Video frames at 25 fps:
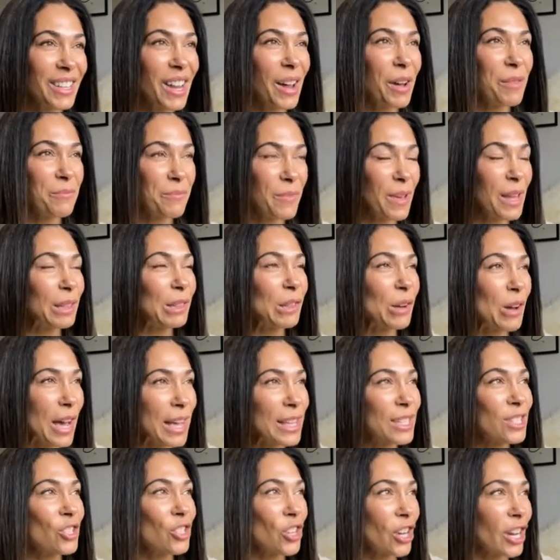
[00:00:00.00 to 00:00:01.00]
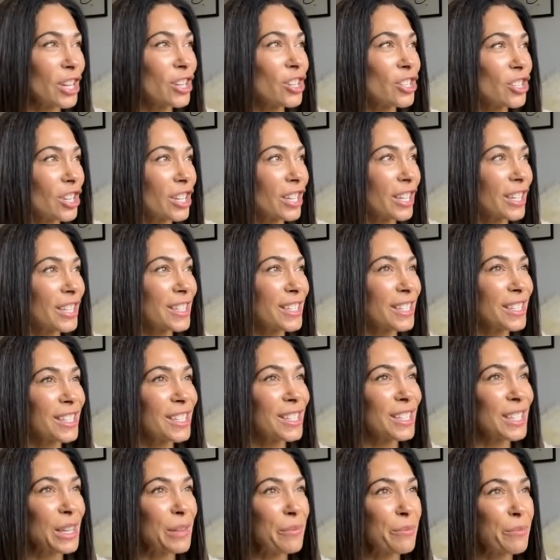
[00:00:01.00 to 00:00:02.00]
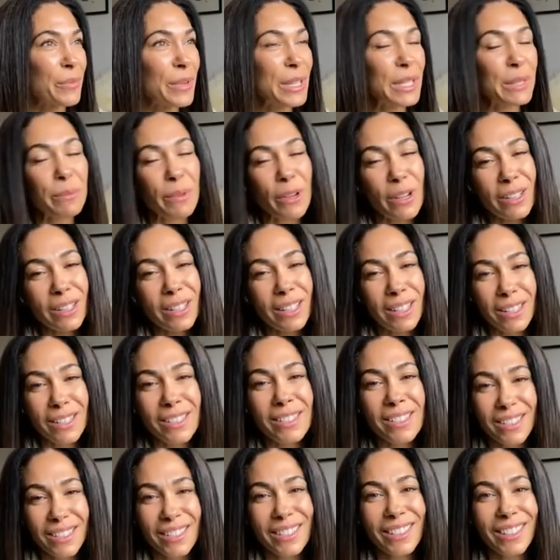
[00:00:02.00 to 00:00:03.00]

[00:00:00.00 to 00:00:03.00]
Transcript: A lot has changed, I guess, since we spoke last.